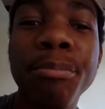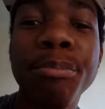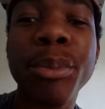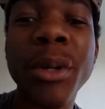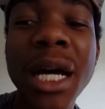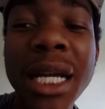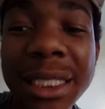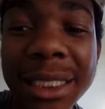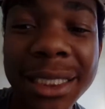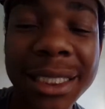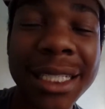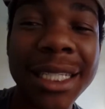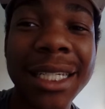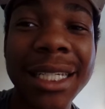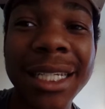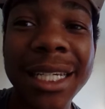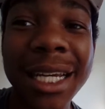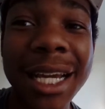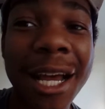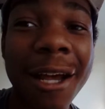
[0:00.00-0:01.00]
But
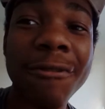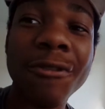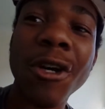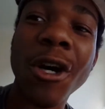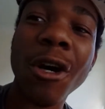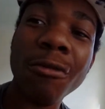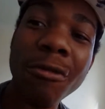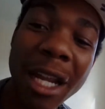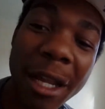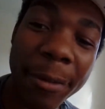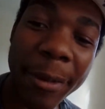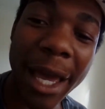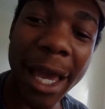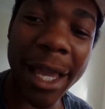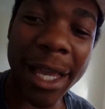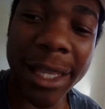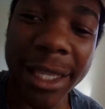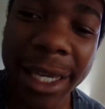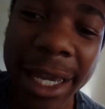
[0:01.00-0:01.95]
I've got a rig back in